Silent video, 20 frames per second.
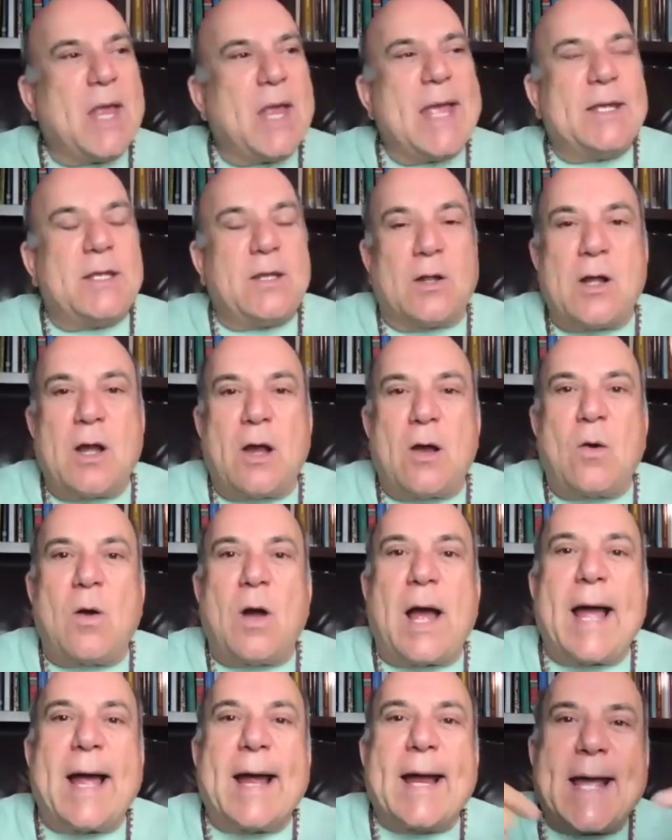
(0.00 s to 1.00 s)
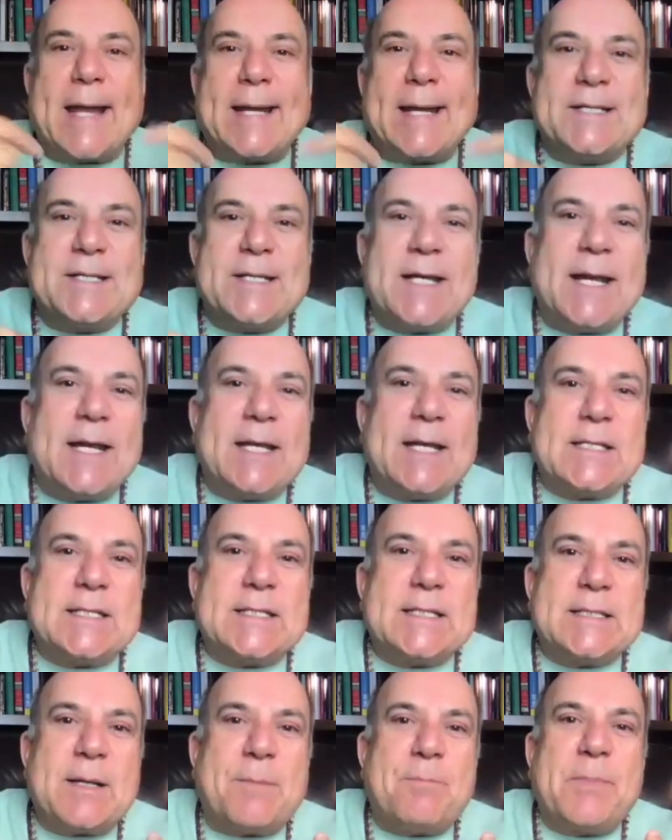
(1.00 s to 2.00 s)
you go, I got to change
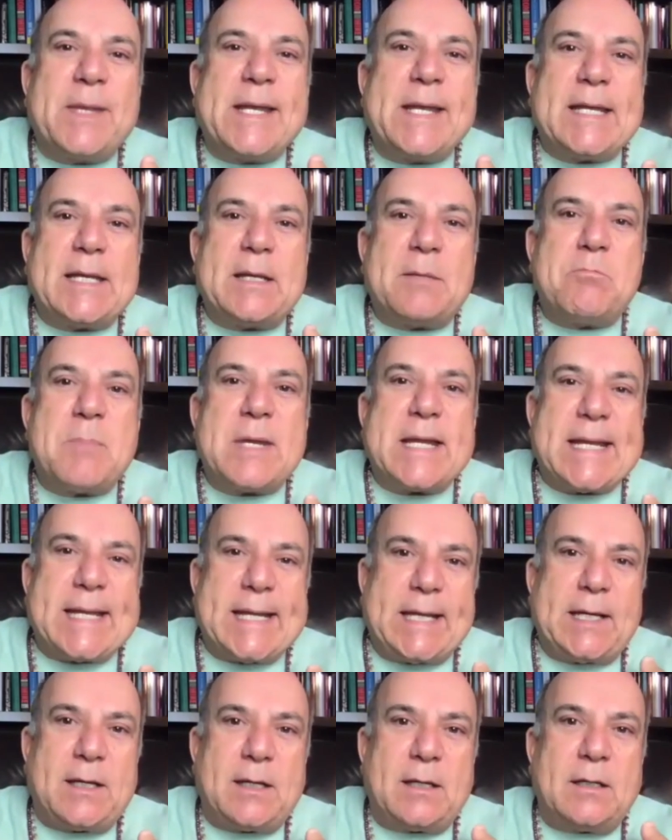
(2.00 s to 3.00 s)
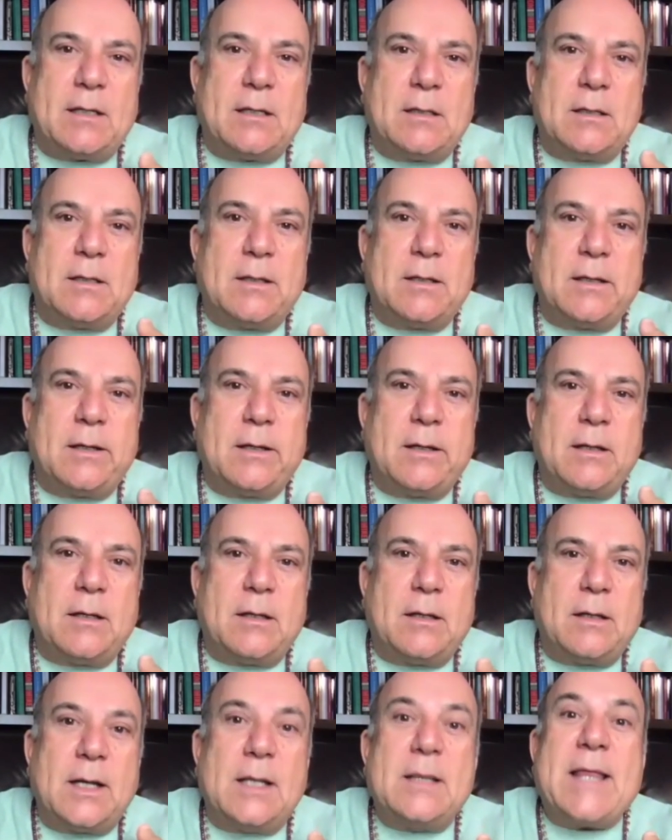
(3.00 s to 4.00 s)
something in me.
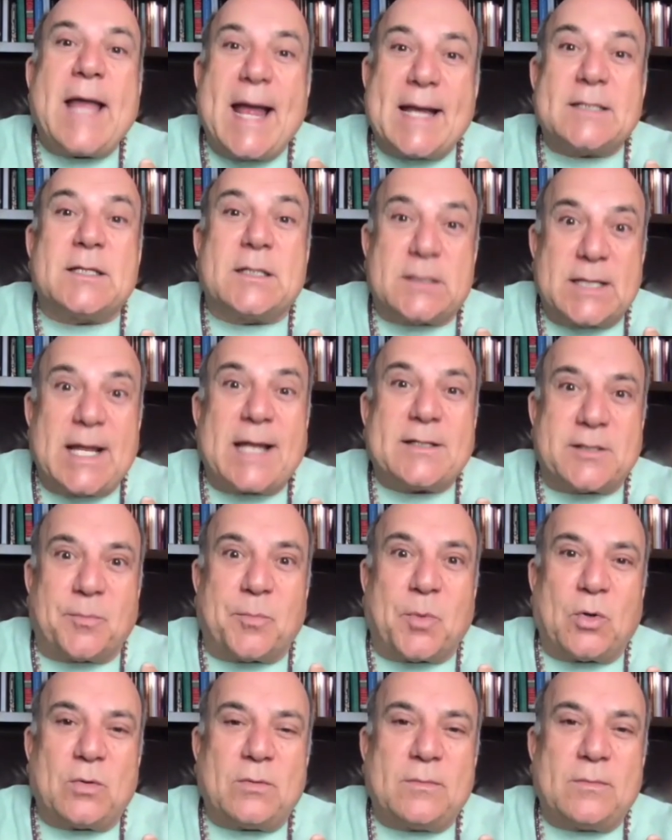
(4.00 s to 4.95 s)
That's accessible.